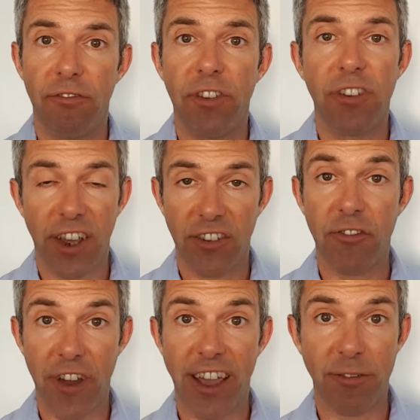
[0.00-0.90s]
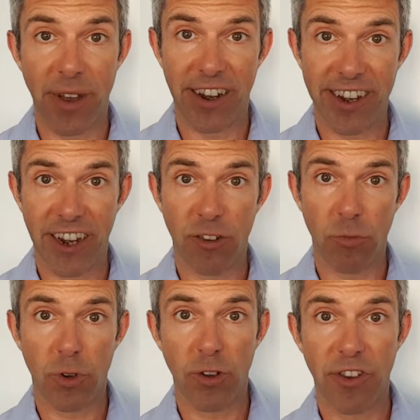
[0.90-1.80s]
six phase meditation
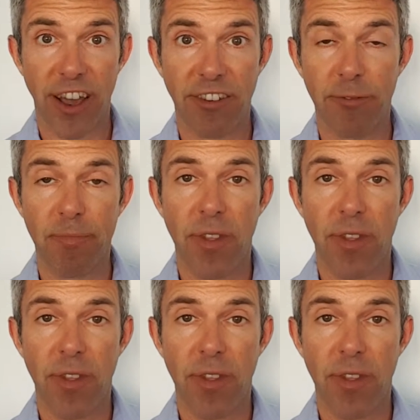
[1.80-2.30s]
process.